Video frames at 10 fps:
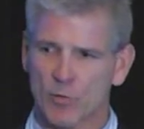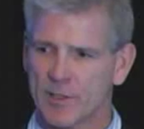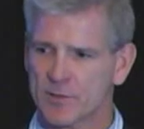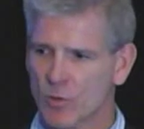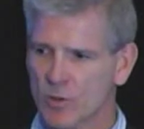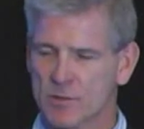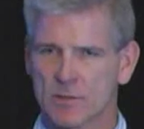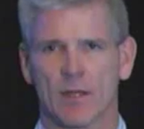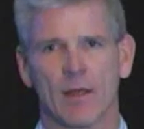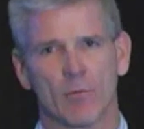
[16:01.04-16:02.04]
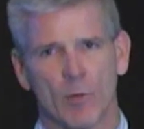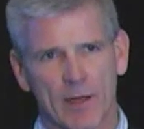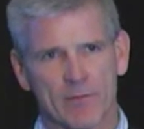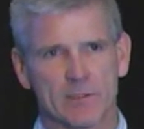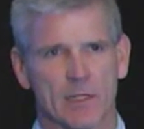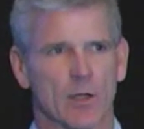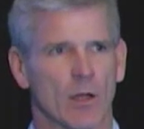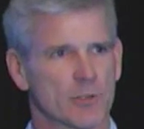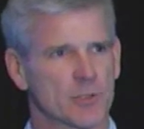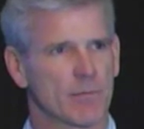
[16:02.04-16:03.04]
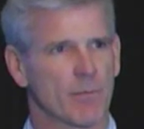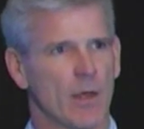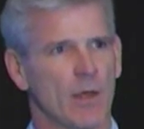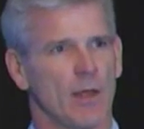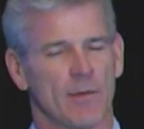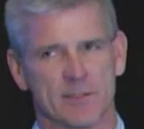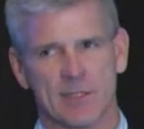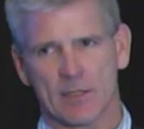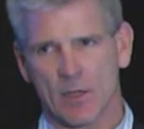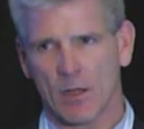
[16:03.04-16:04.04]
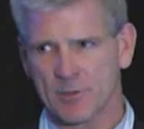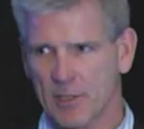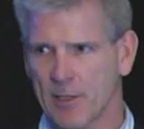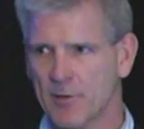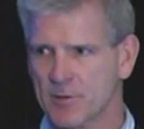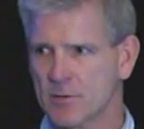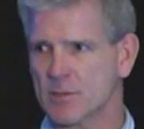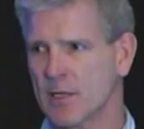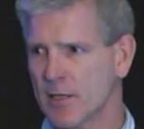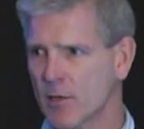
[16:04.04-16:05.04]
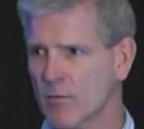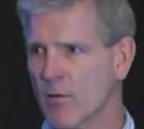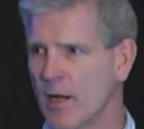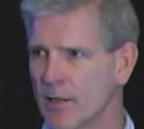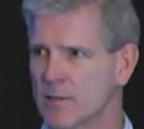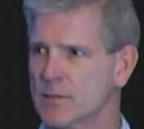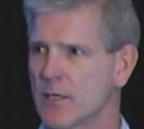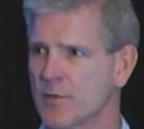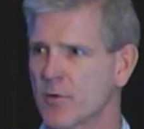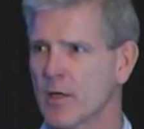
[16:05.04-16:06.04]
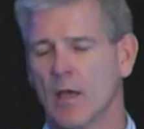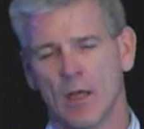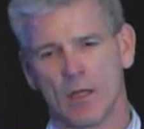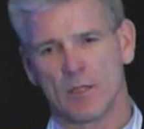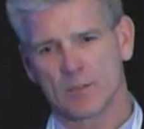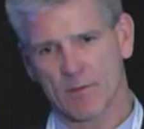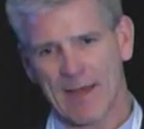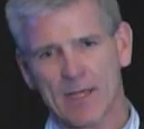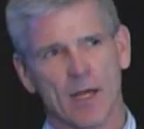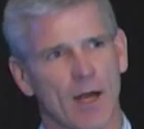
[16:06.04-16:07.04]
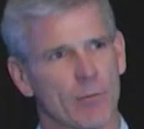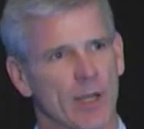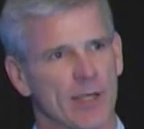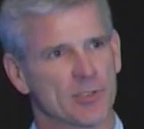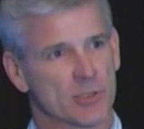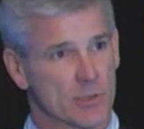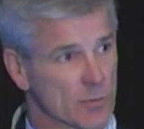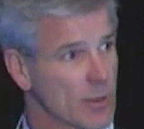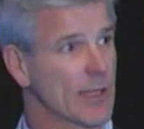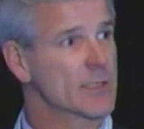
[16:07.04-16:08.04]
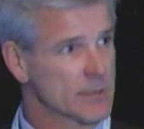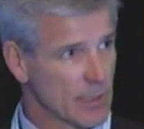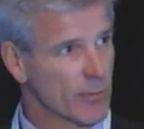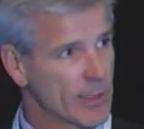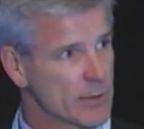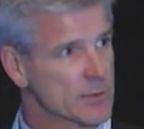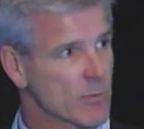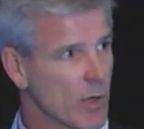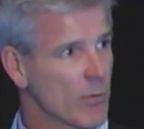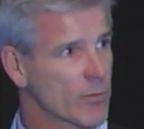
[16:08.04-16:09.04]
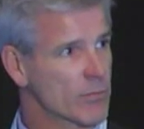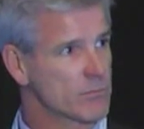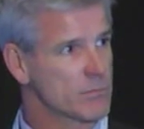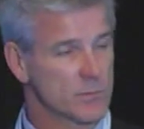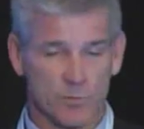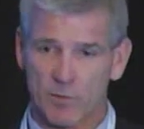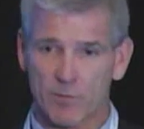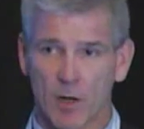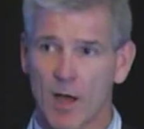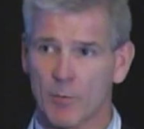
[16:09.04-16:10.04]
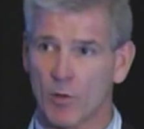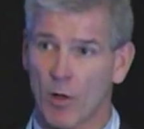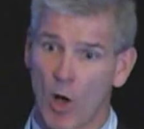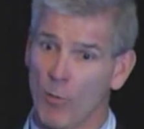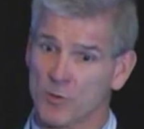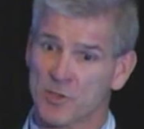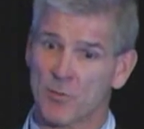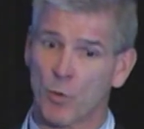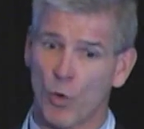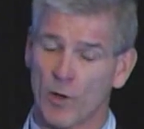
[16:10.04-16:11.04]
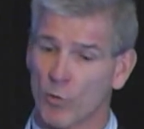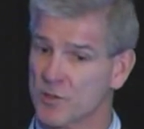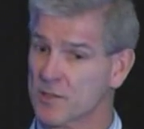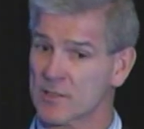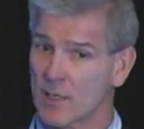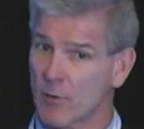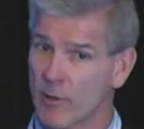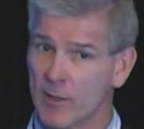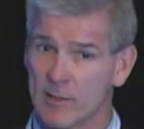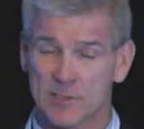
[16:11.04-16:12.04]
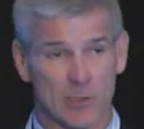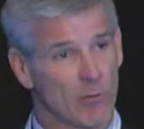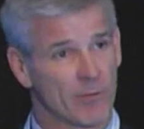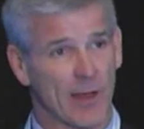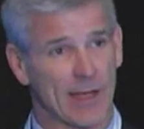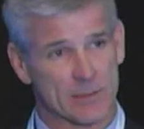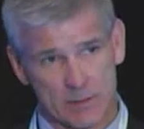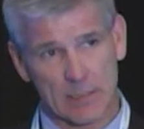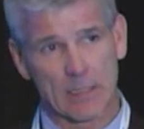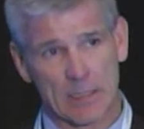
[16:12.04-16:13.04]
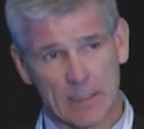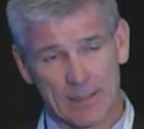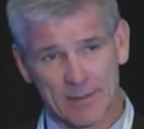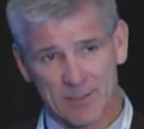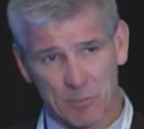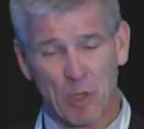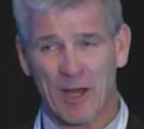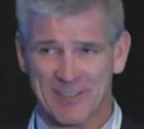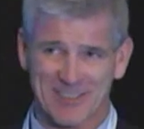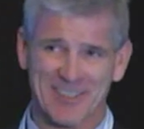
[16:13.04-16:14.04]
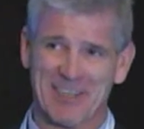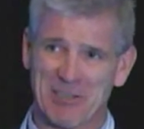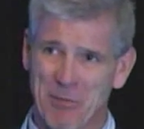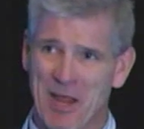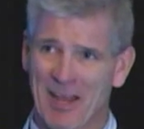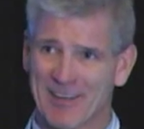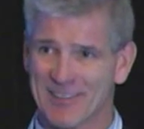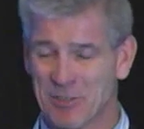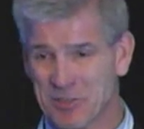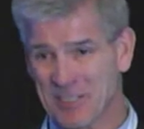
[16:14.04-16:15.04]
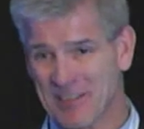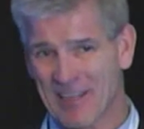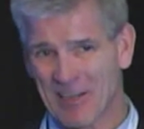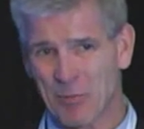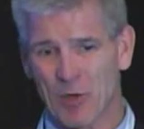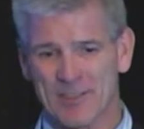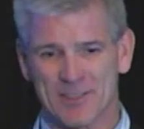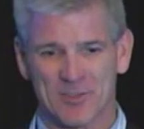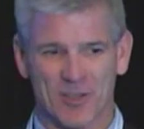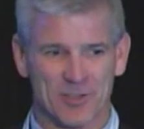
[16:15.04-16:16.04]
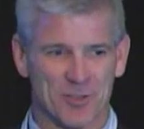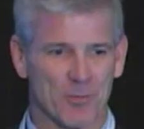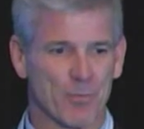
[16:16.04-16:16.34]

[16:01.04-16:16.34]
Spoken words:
resources and we have the technology. And the technology leaders are sitting here right in this country. So that combination has really accelerated this growth. It's been phenomenal, almost to the point where it's accelerated it so fast, supply is exceeding demand, and you see that in the pricing structure.